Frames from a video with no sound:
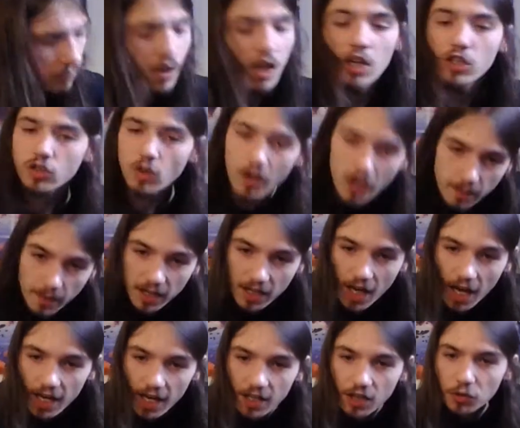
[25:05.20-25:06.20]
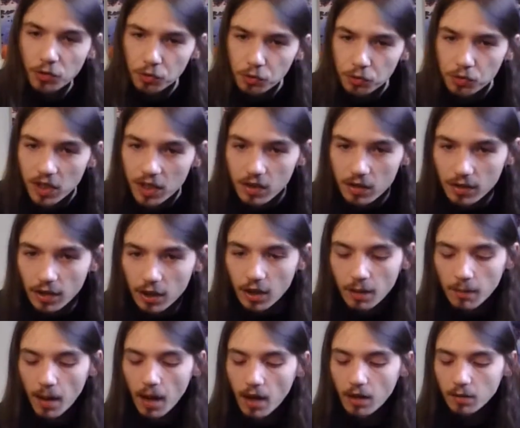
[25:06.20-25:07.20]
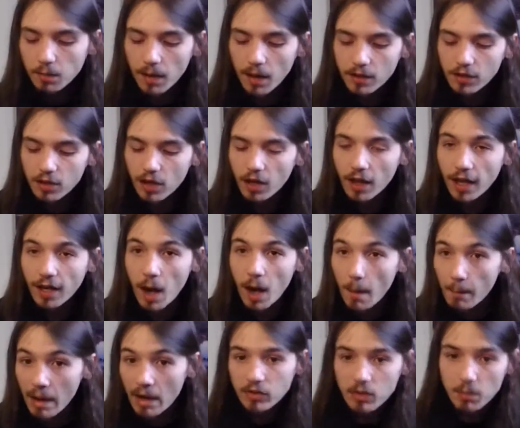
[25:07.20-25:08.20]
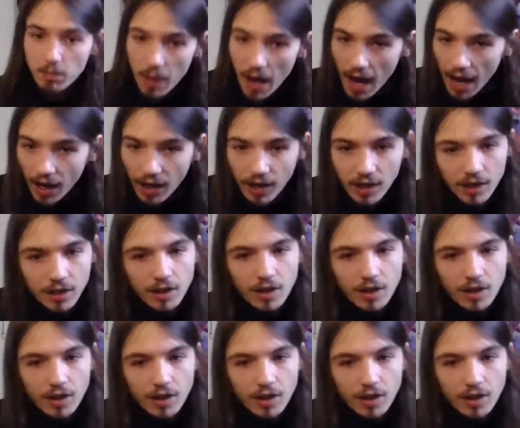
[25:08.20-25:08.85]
So anybody got any cool gear they're like about to buy?